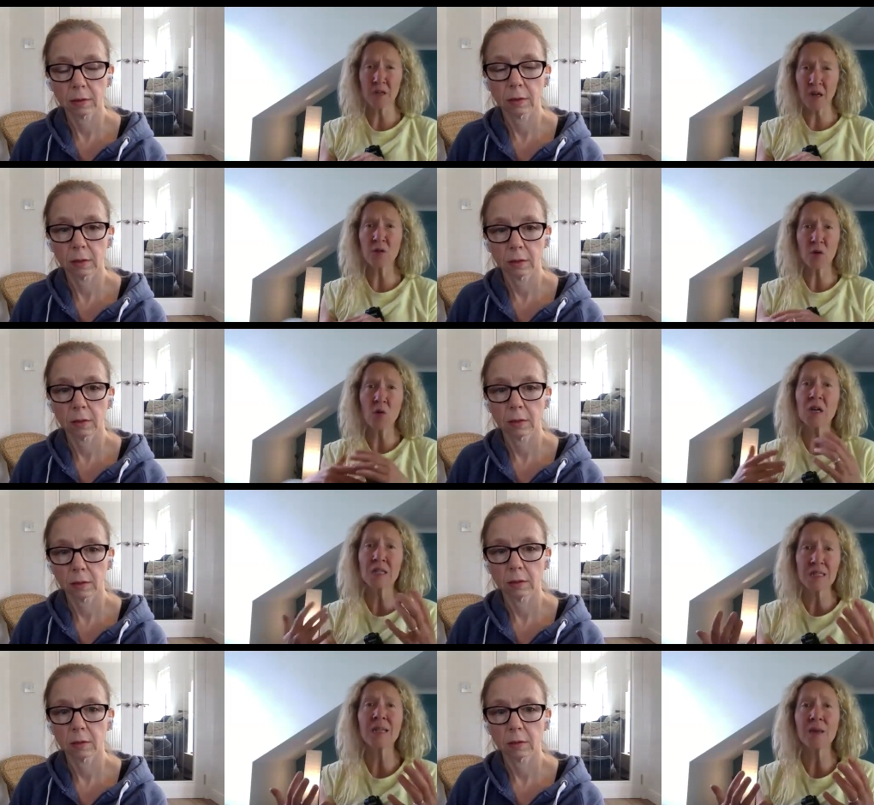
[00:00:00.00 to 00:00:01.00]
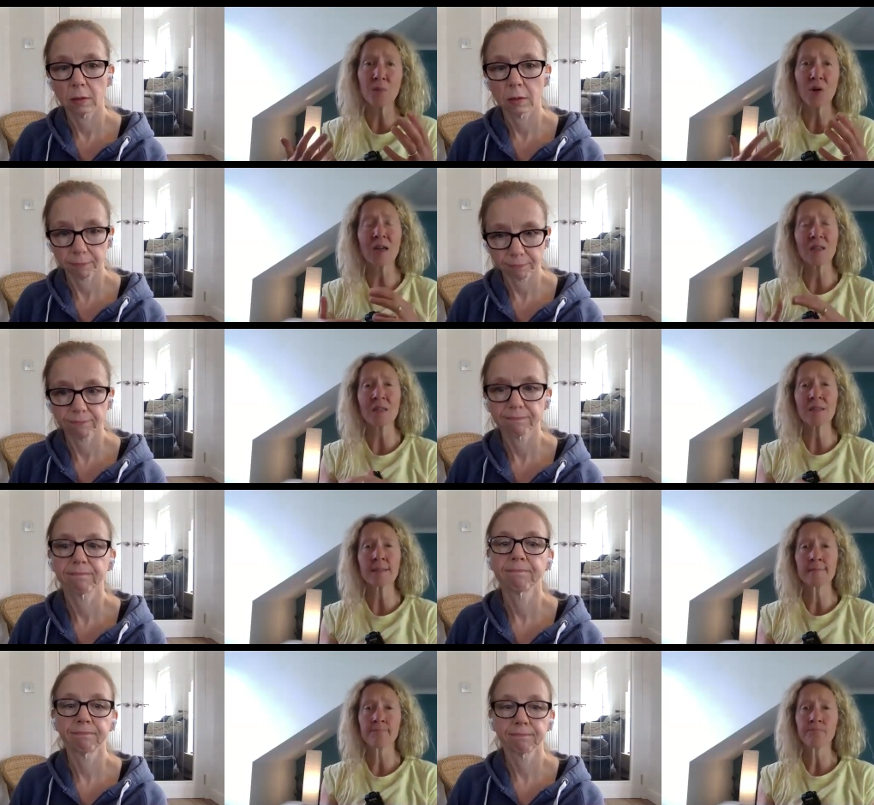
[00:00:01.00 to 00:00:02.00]
Speaker 1: and i would call it a sleep practice
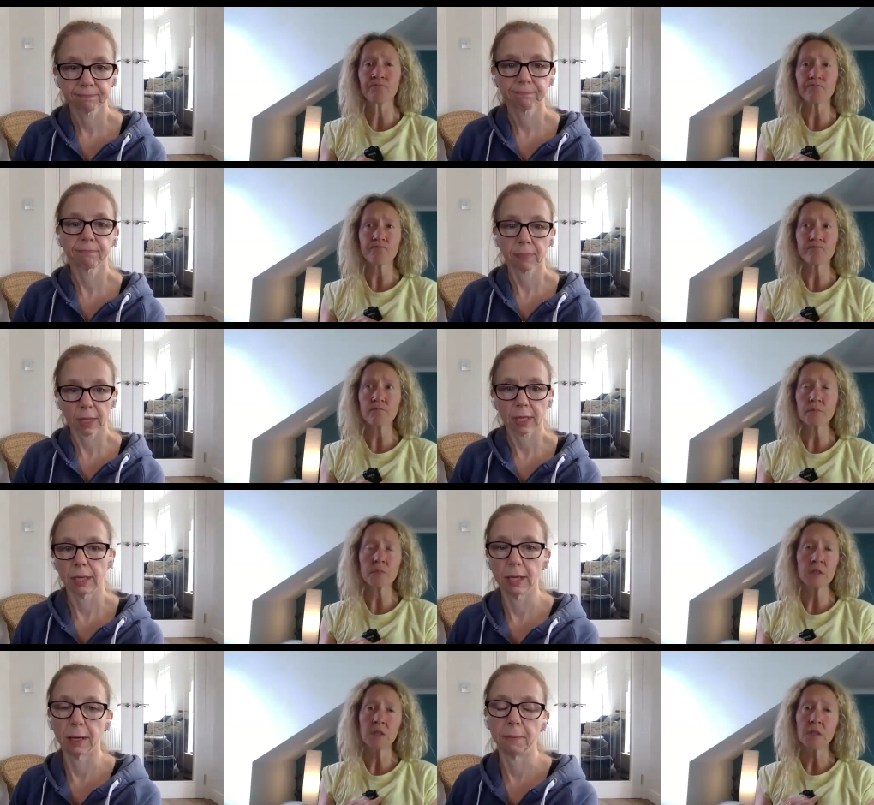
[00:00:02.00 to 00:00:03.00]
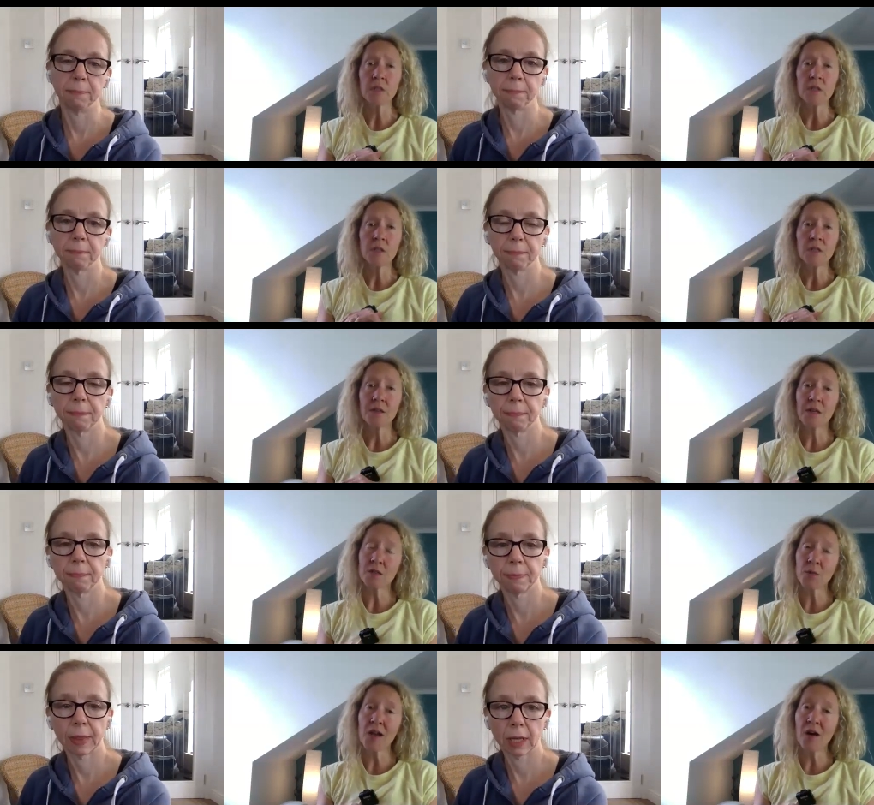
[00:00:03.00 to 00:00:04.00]
yeah and
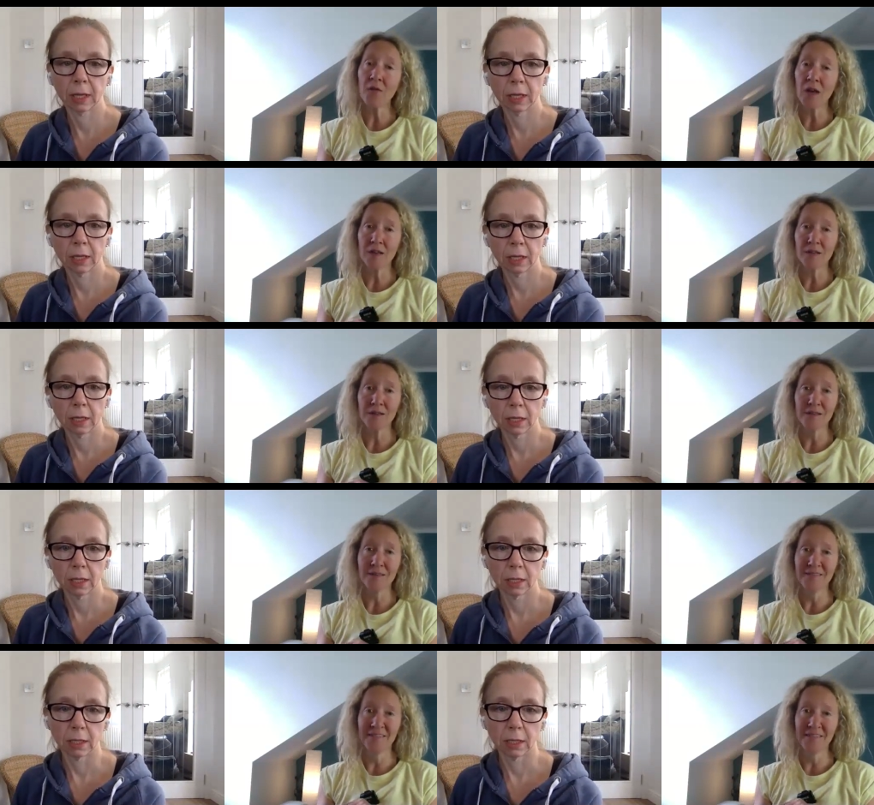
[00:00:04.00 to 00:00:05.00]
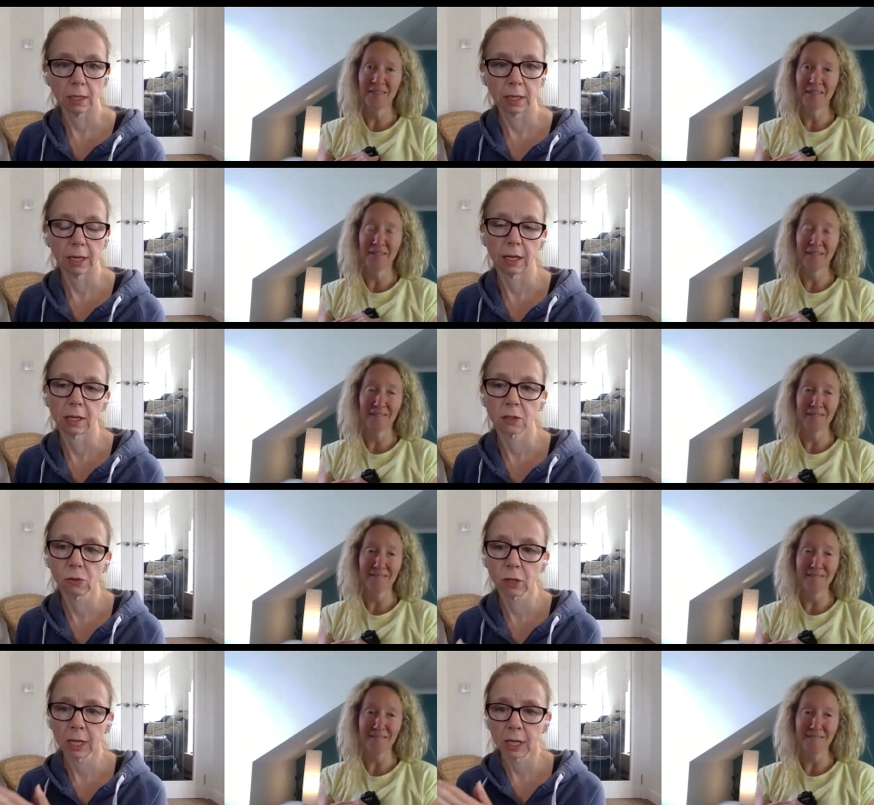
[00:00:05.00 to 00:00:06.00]
that's why i love it
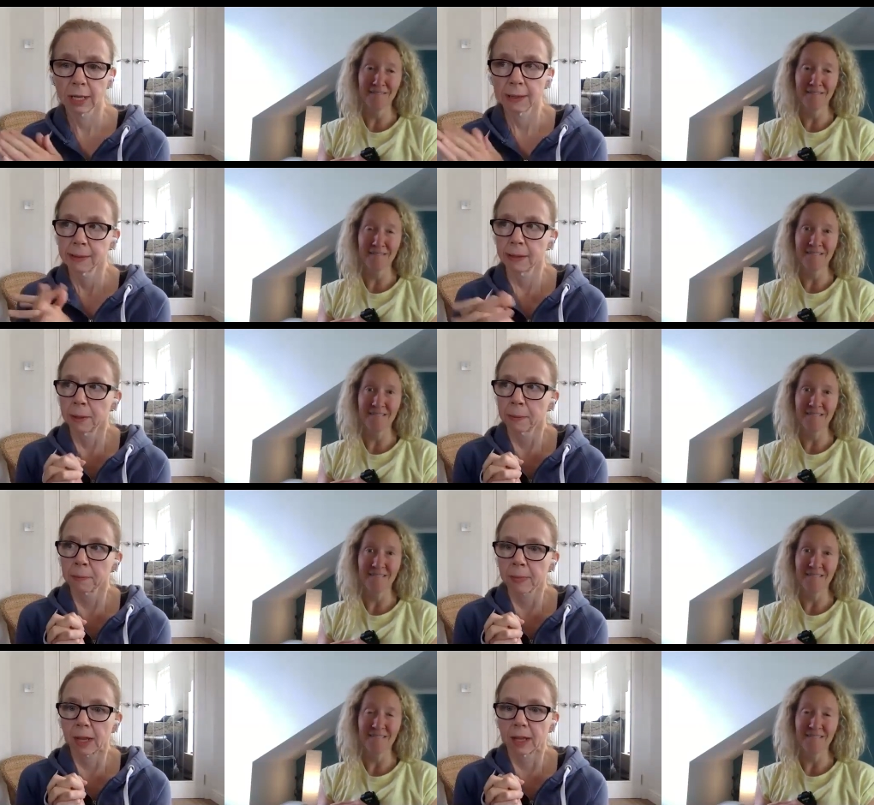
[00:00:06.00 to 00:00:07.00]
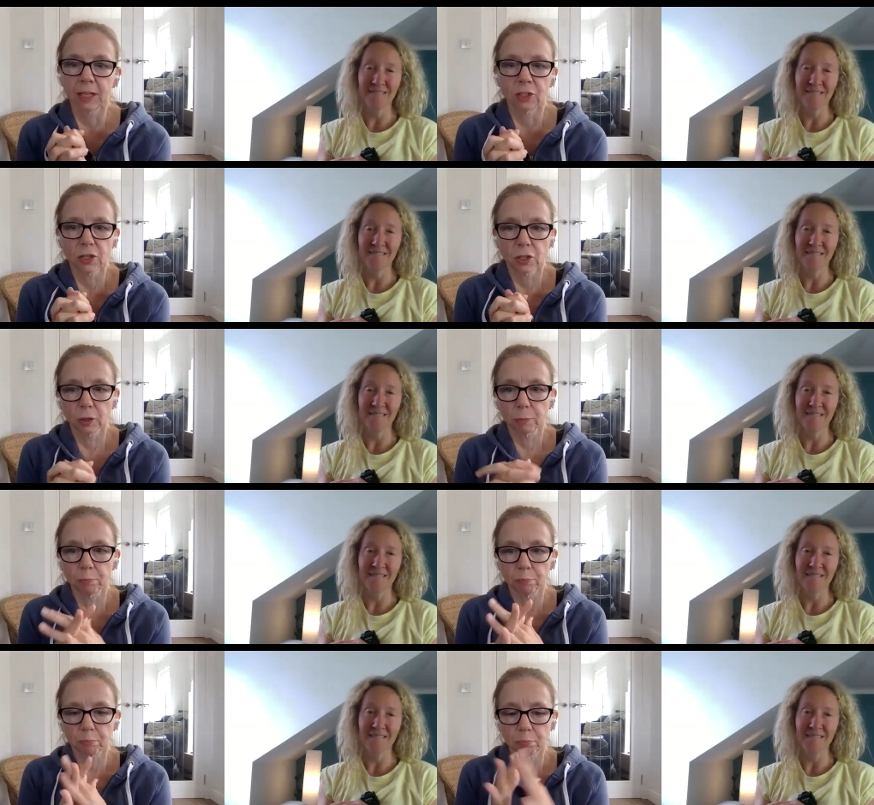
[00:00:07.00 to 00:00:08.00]
Speaker 2: yeah so i think just
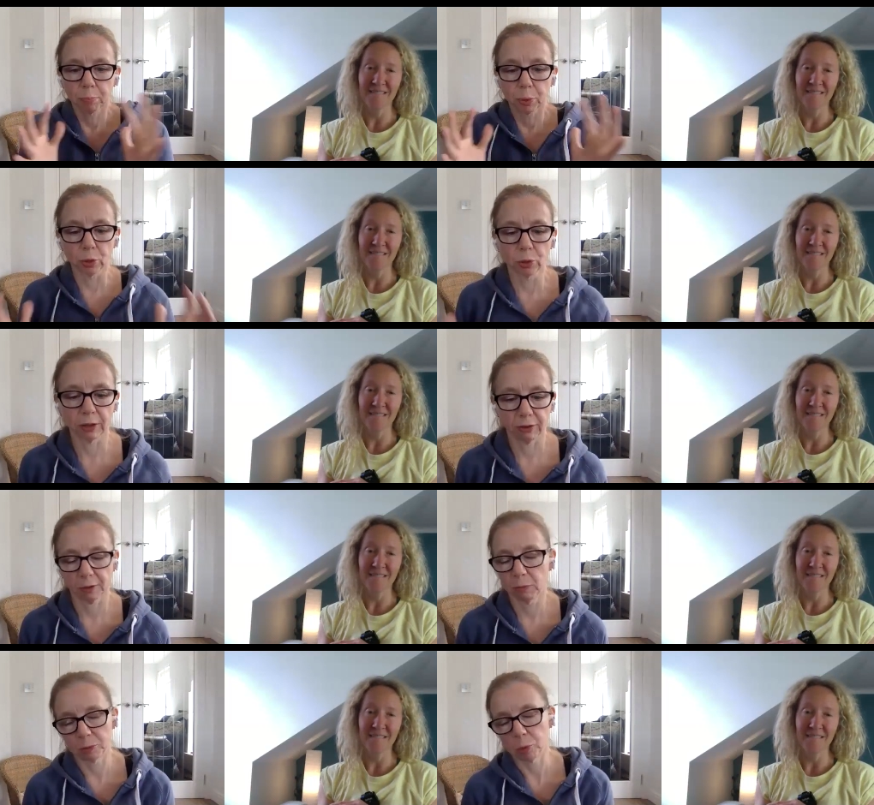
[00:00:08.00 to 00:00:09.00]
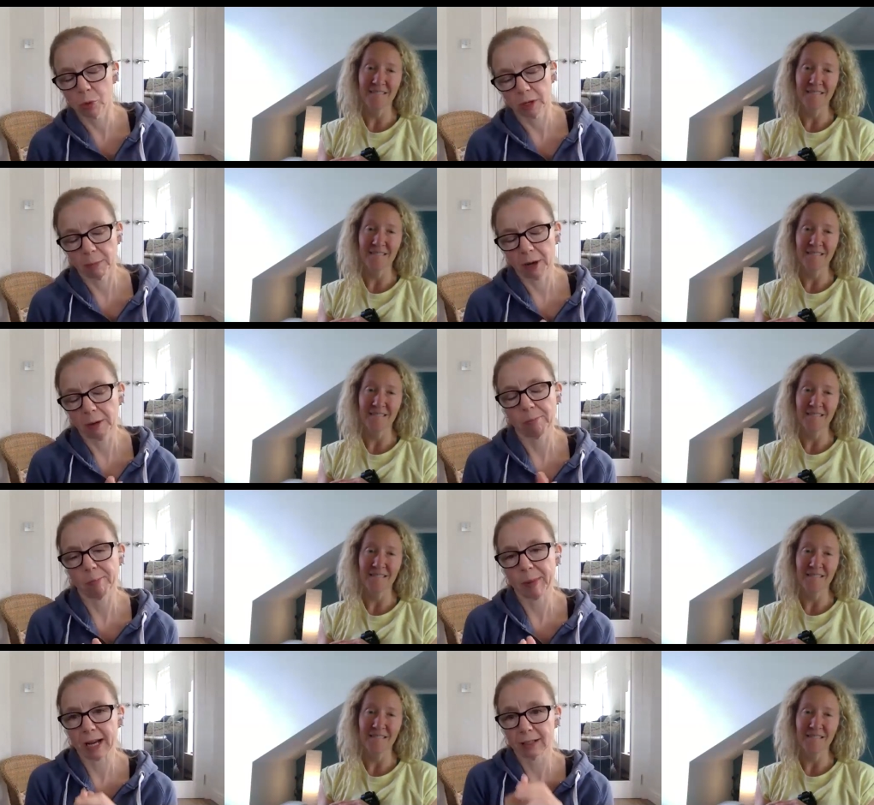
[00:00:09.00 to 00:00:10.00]
to pull everything we've spoken
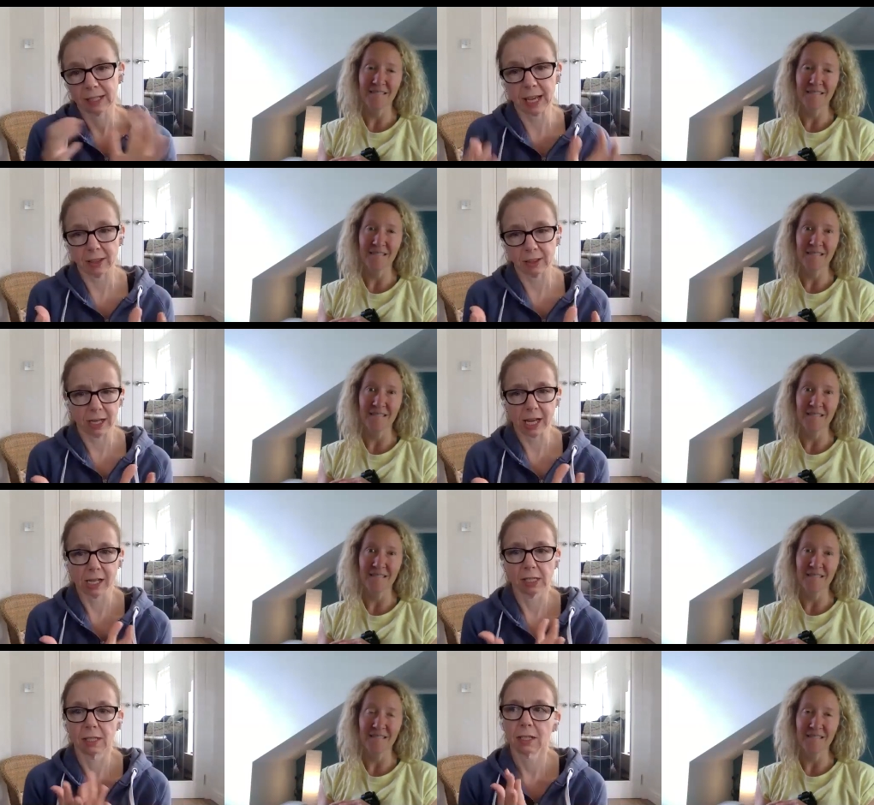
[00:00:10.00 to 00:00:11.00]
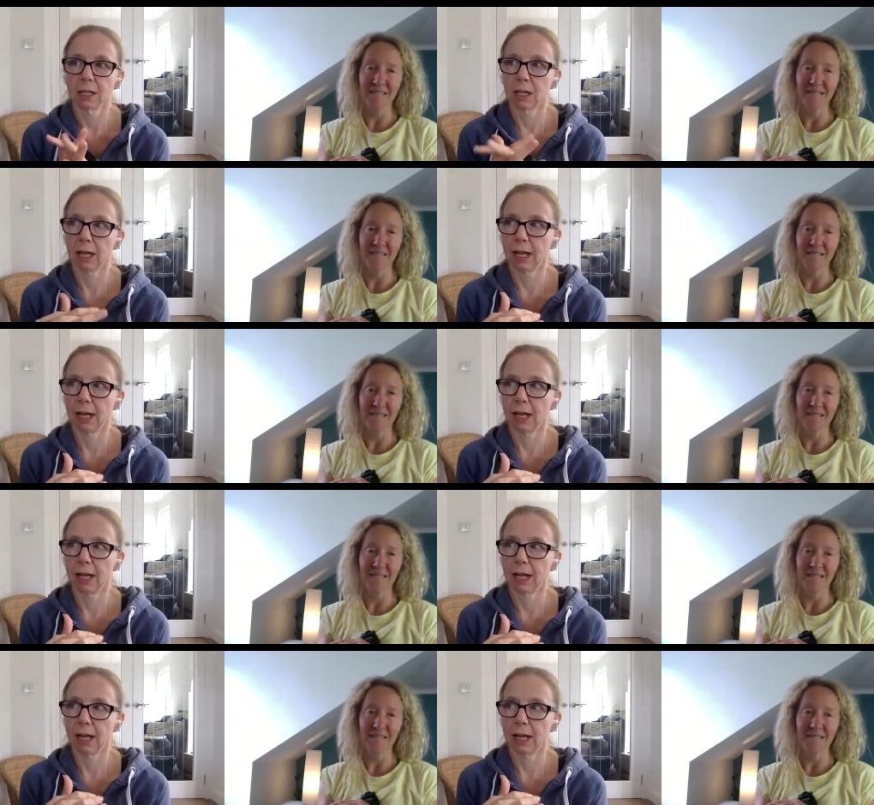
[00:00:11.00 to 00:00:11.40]
about back together again